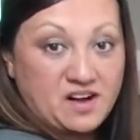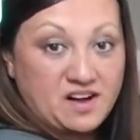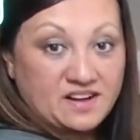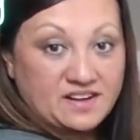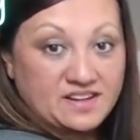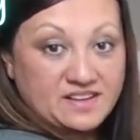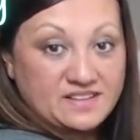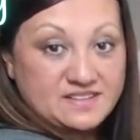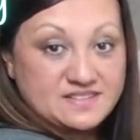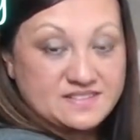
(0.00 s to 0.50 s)

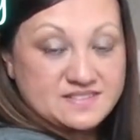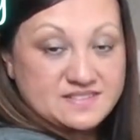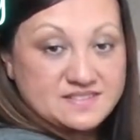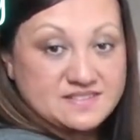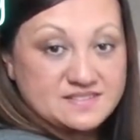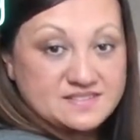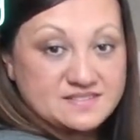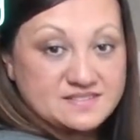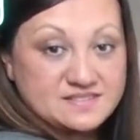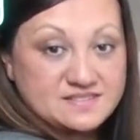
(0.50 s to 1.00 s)

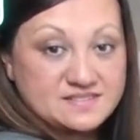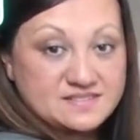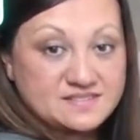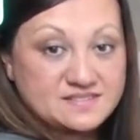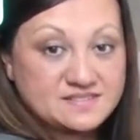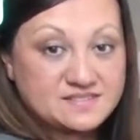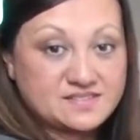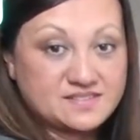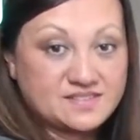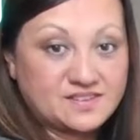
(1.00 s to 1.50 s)
pockets
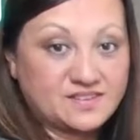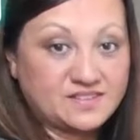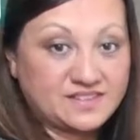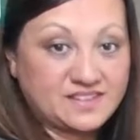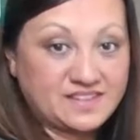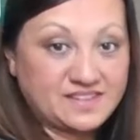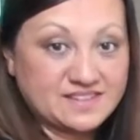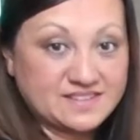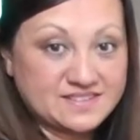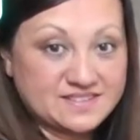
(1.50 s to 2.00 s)
on
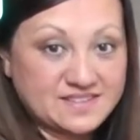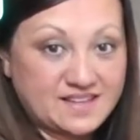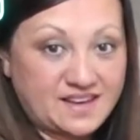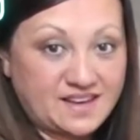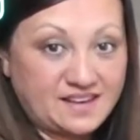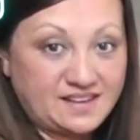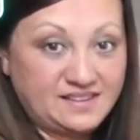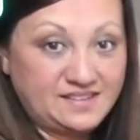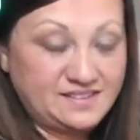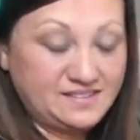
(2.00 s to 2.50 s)
the
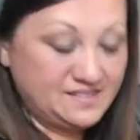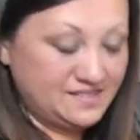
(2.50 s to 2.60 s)
inside.